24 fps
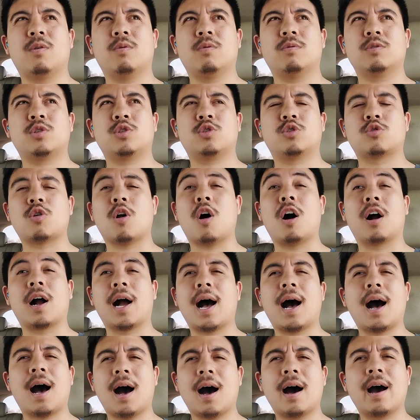strong
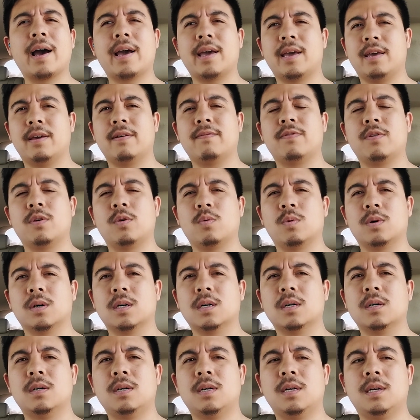high, if you
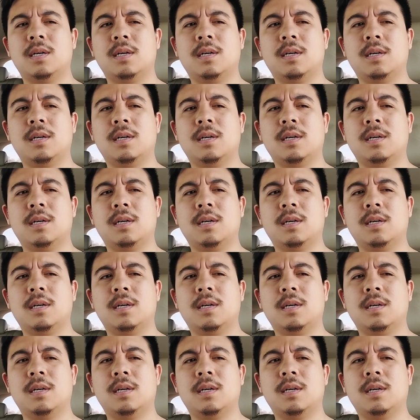will.